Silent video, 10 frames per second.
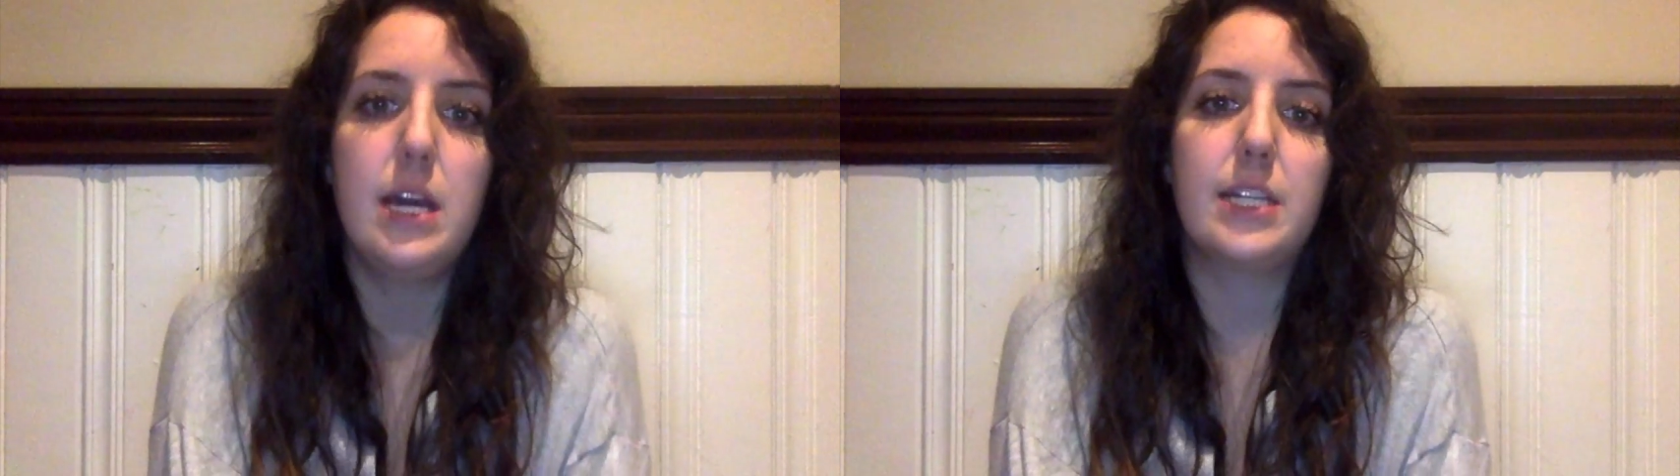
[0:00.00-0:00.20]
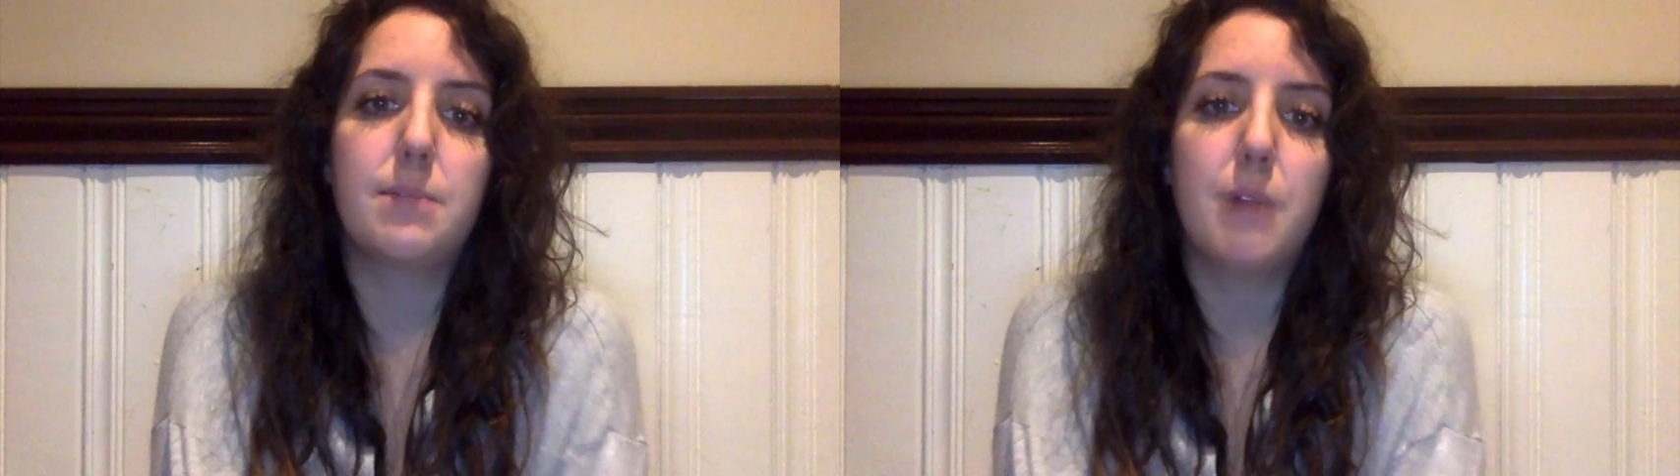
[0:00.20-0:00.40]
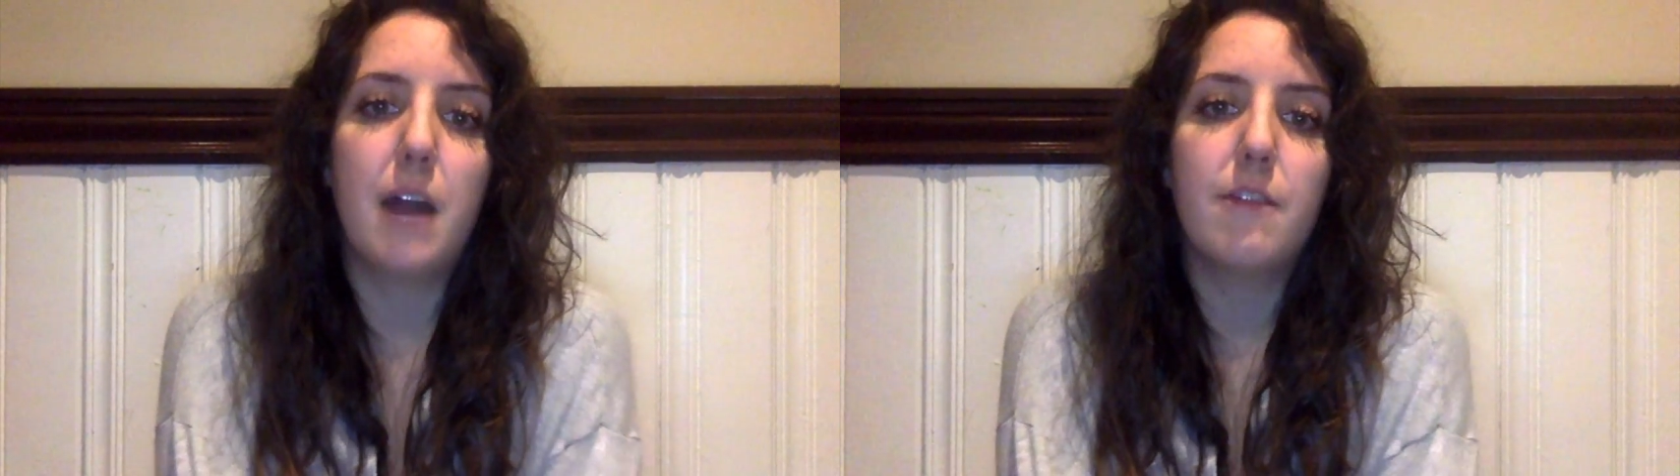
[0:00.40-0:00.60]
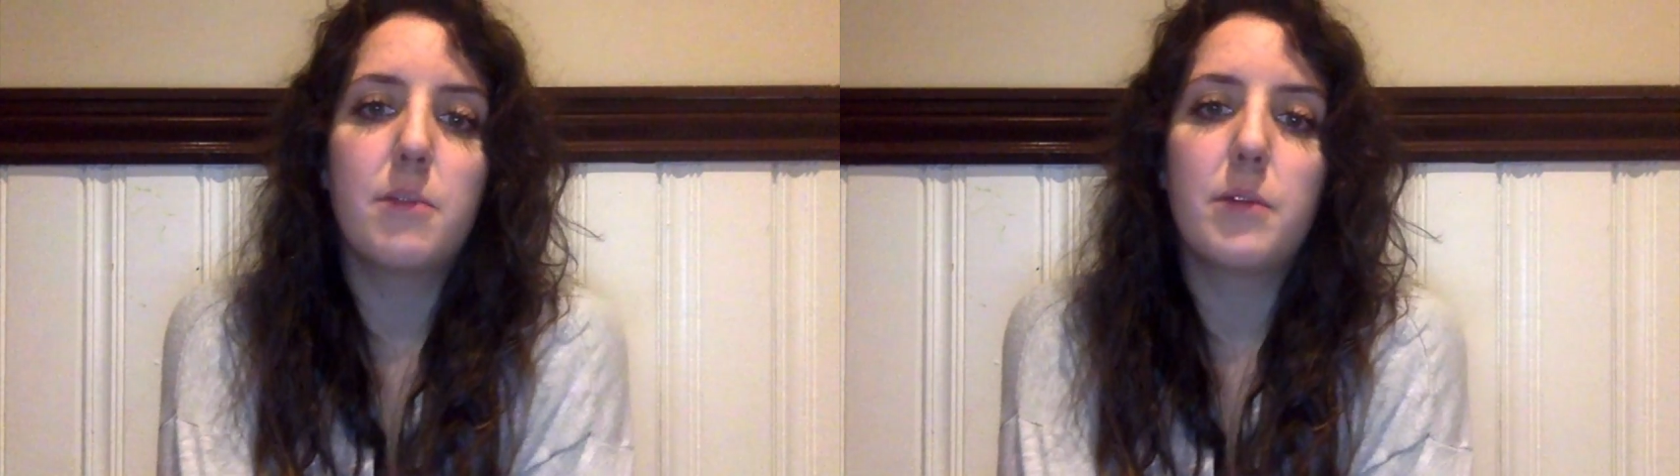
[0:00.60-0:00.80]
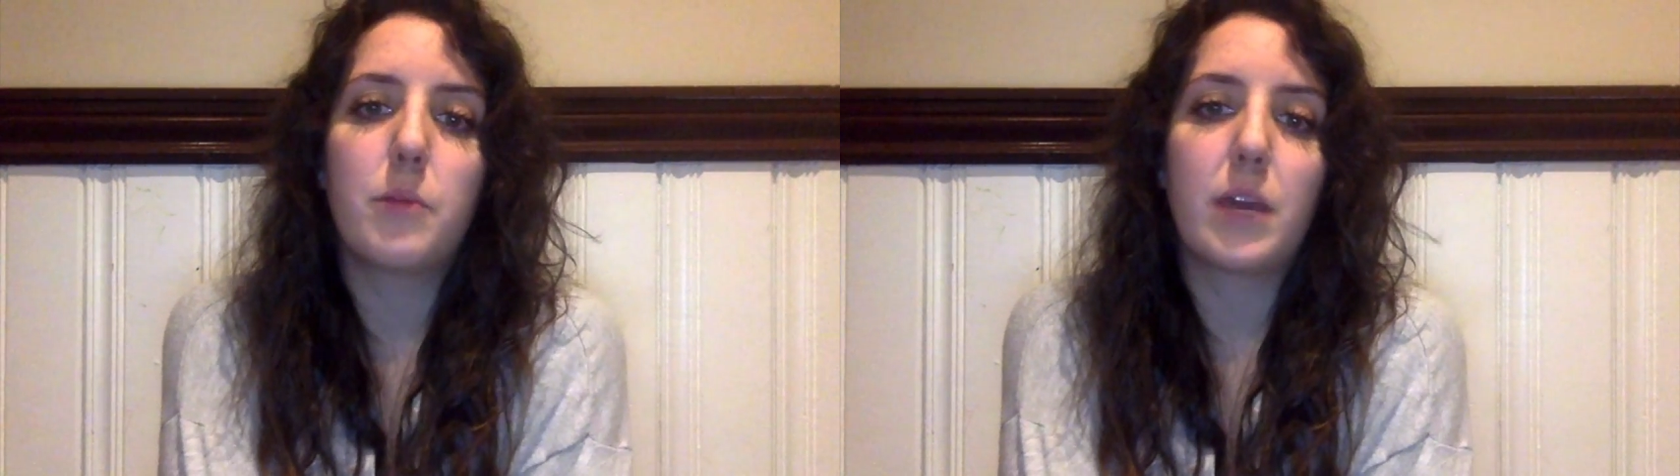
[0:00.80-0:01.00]
His
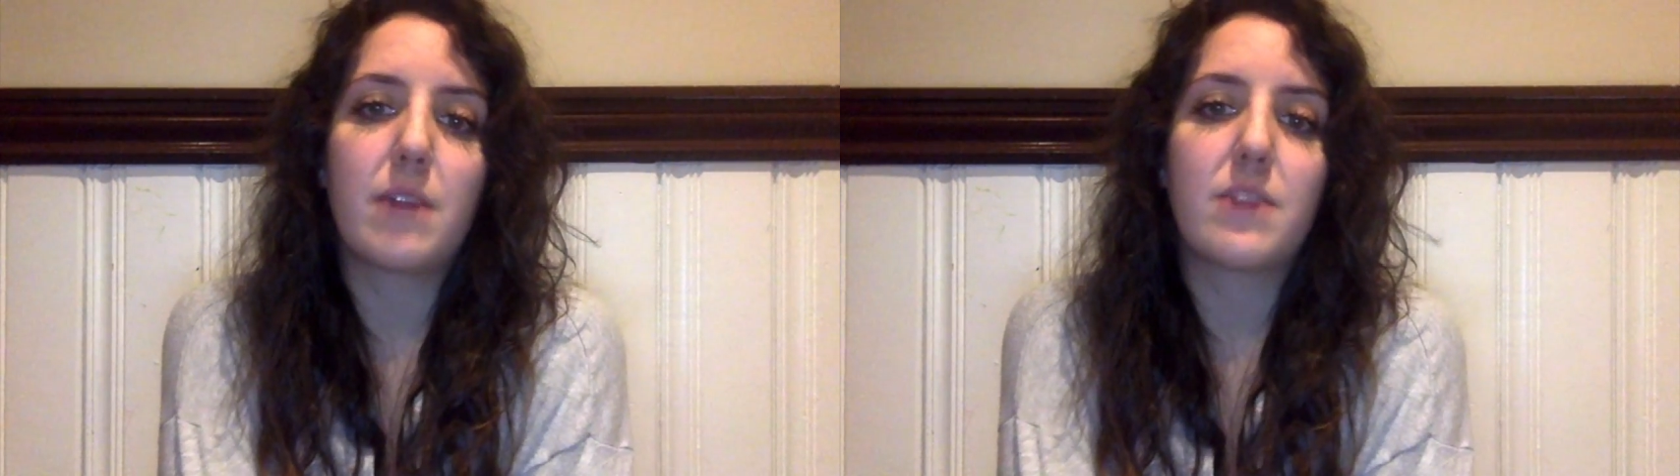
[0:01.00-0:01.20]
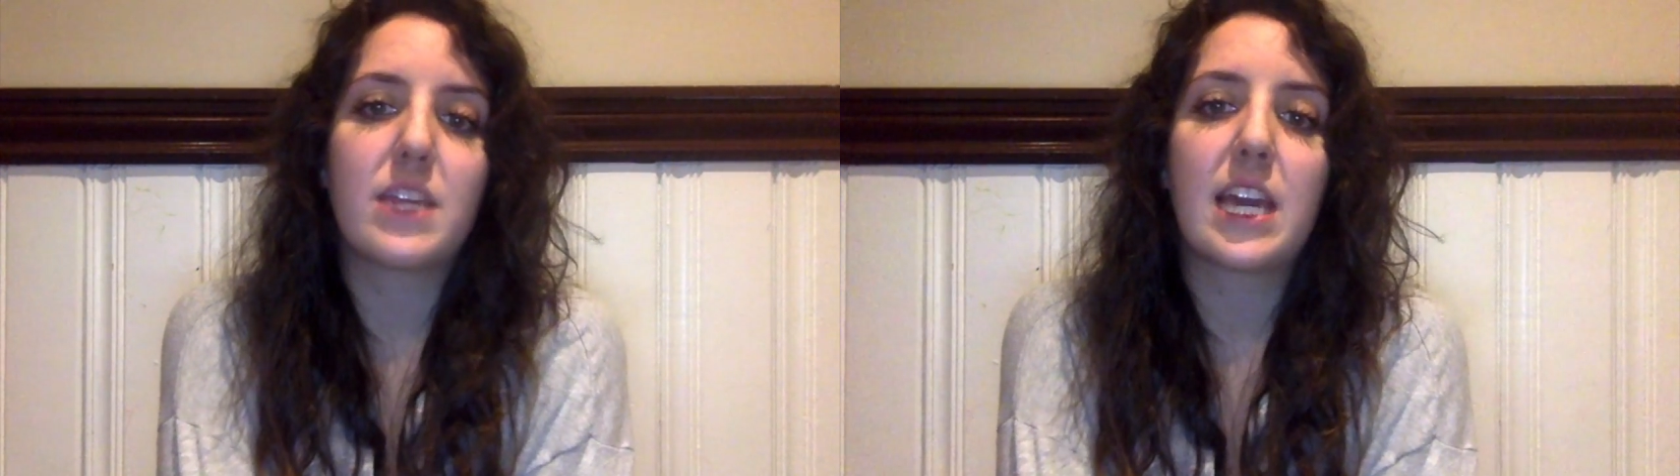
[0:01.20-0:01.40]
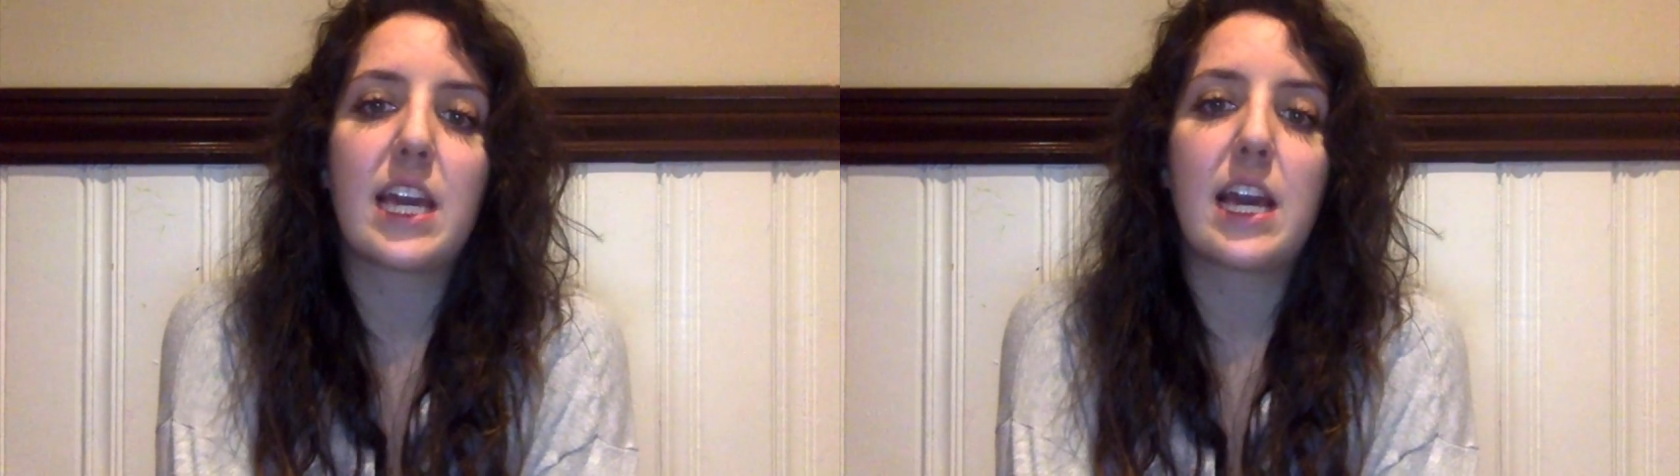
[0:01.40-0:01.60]
platform and way of thinking